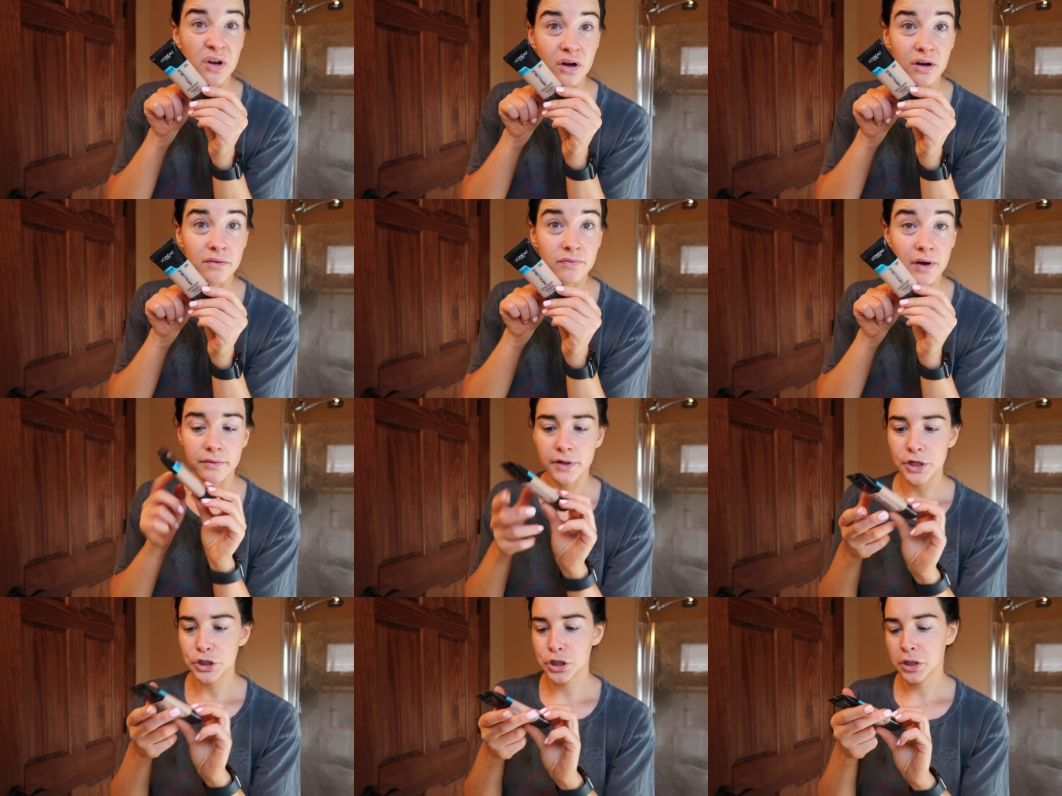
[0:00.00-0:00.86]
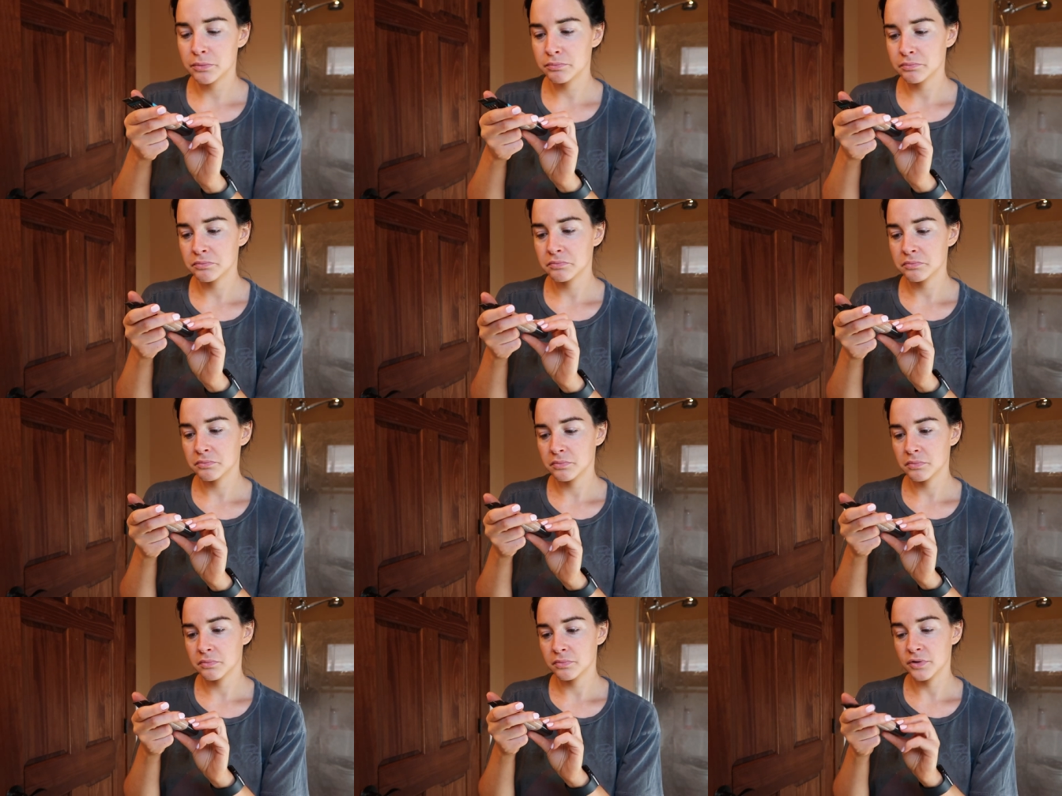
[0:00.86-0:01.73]
good foundation.
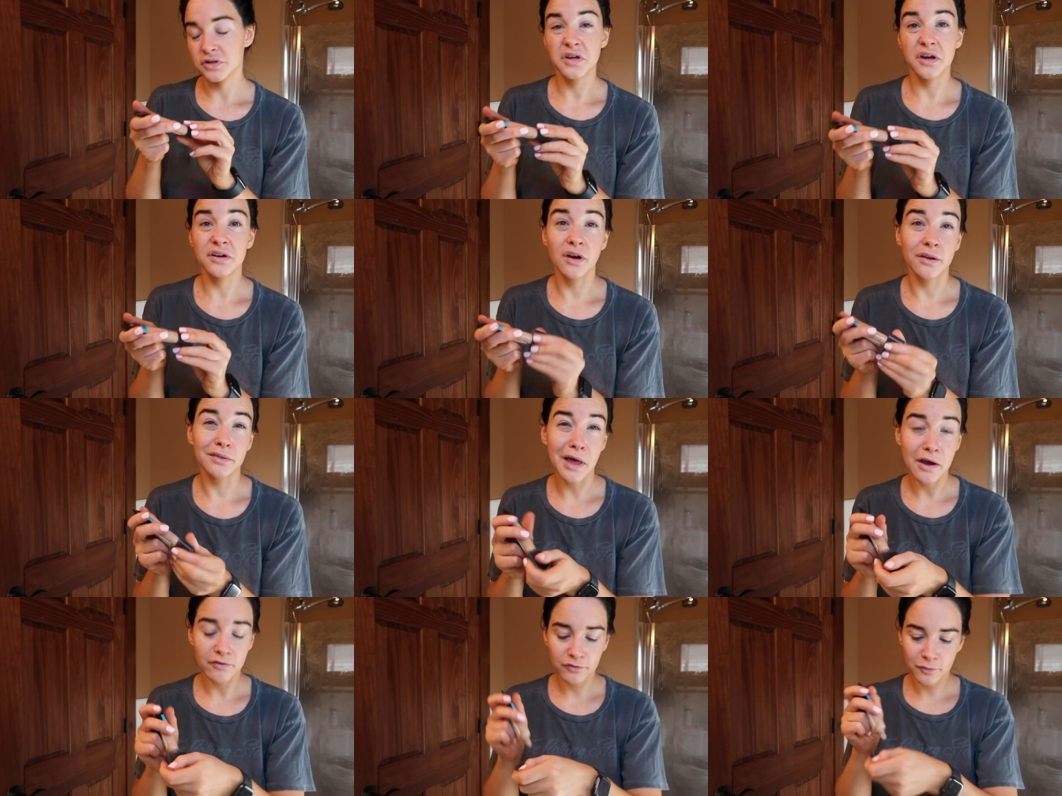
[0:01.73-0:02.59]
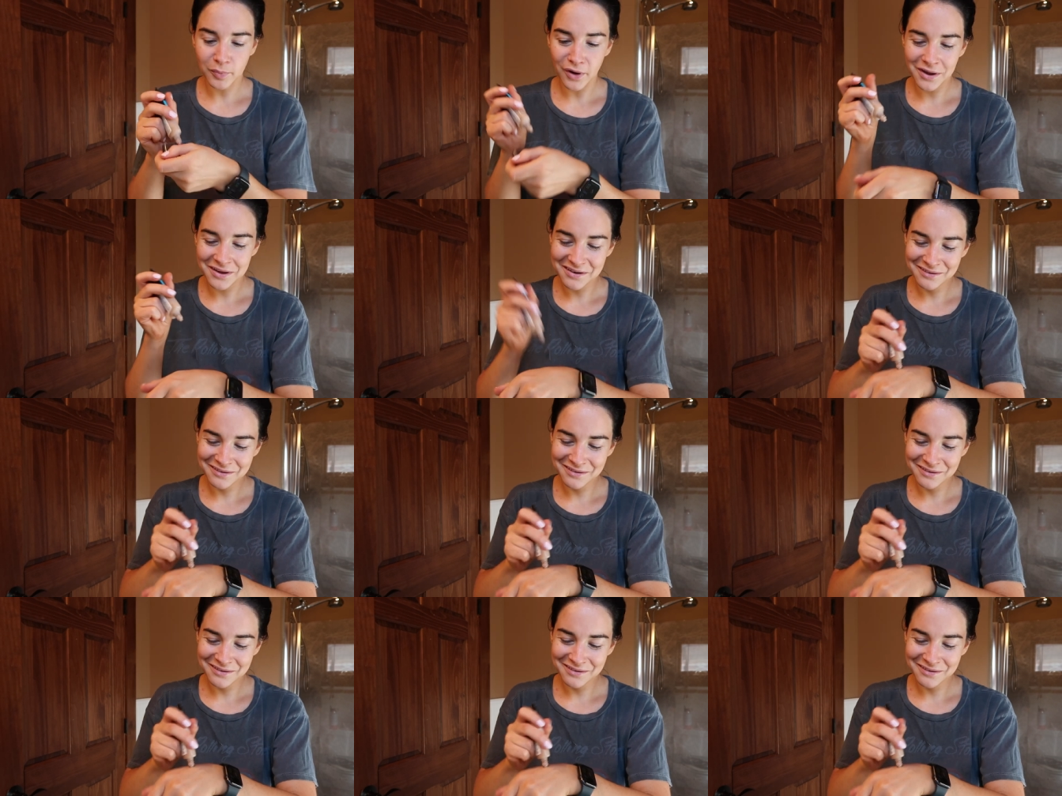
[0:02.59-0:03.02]
There's like none left but